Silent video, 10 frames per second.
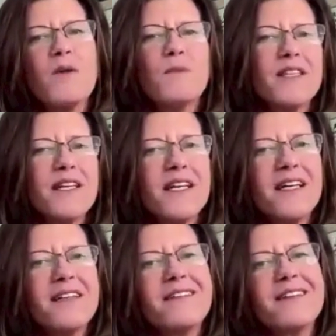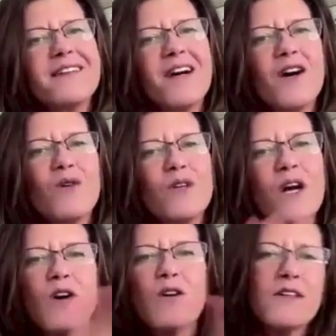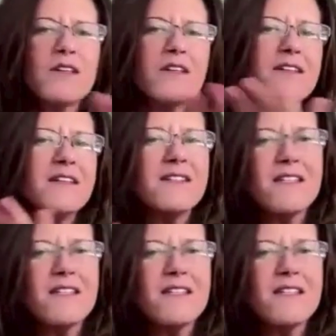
but then, you know, COVID and the